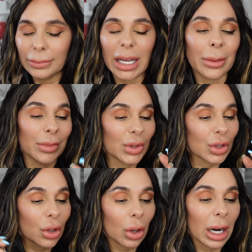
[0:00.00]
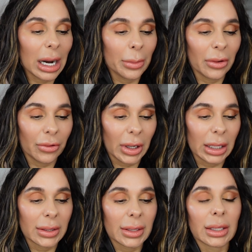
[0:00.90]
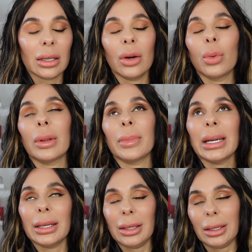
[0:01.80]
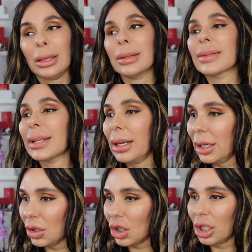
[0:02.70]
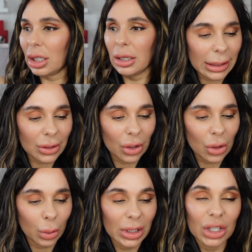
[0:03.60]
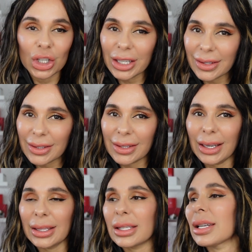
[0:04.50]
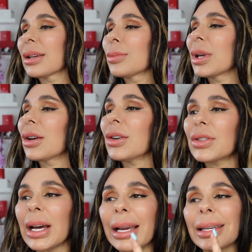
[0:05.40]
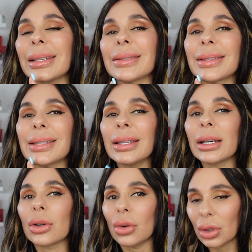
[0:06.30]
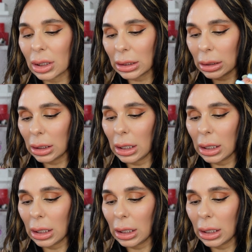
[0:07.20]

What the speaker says: I'm so happy, friends, with my selection. Let us go with Jet Set, because I can see the coral